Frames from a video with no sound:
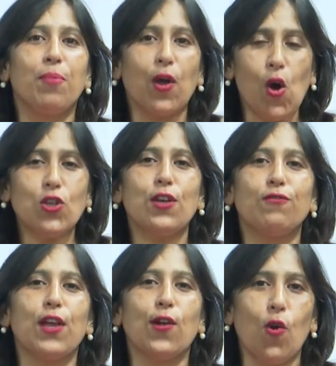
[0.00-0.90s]
because
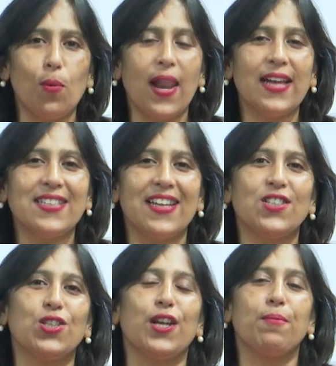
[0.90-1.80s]
of the
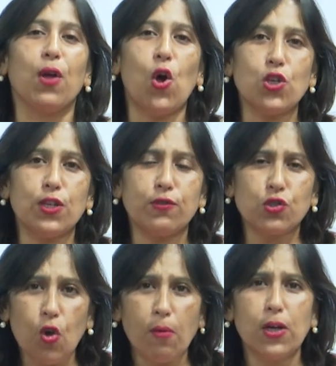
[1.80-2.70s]
globalization, because of
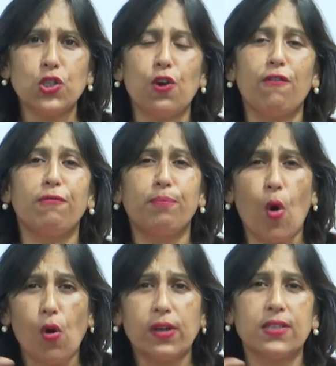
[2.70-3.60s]
so much of
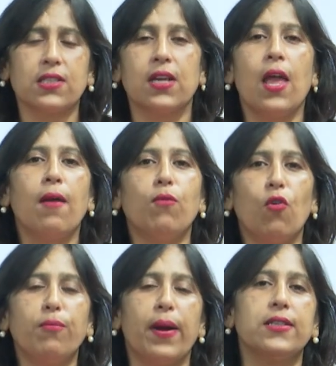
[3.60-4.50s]
porous
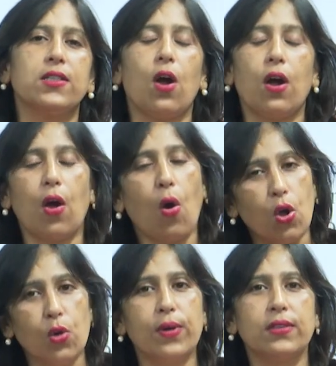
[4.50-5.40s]
movement
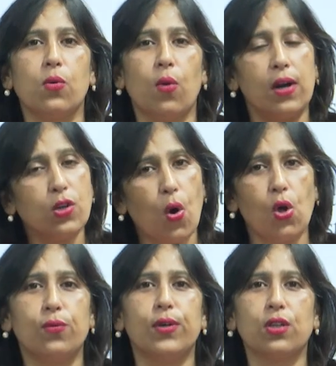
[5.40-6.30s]
all over the world,
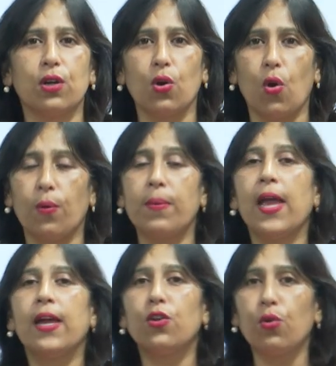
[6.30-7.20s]
all over the globe,
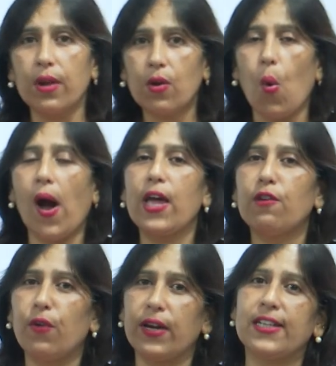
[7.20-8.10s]
you require
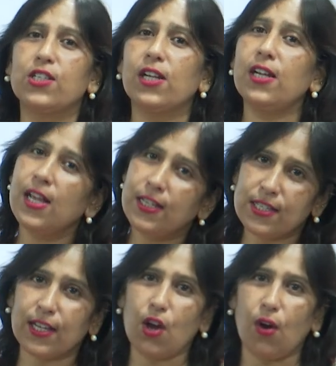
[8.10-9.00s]
financial
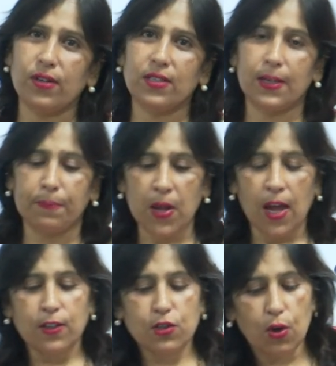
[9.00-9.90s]
security.
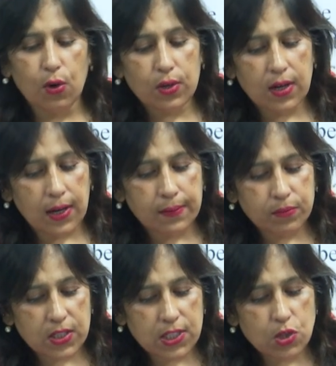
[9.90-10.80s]
So, uh,
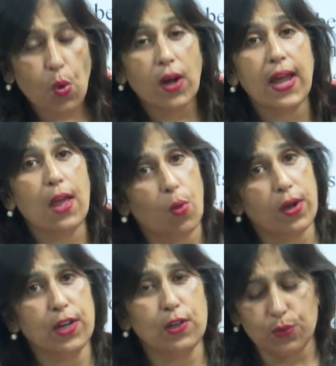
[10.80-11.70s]
this is what I
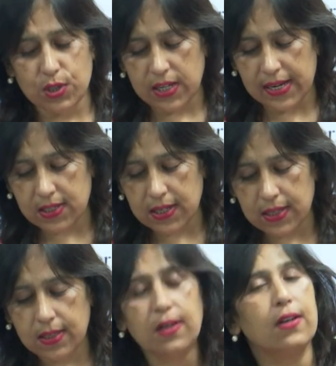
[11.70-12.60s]
wanted to state
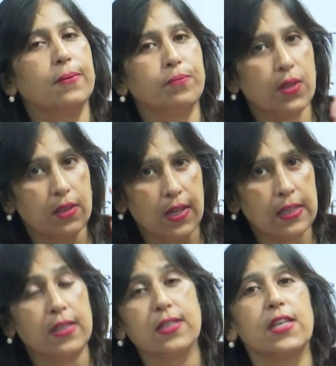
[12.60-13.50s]
in, um,
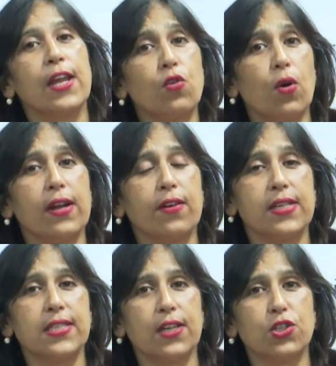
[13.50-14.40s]
in this
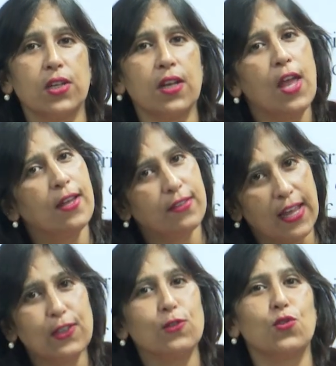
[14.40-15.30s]
introductory session.
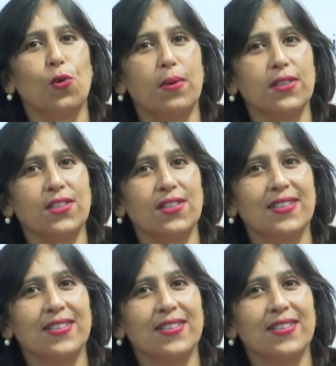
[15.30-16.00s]
Thank you so much.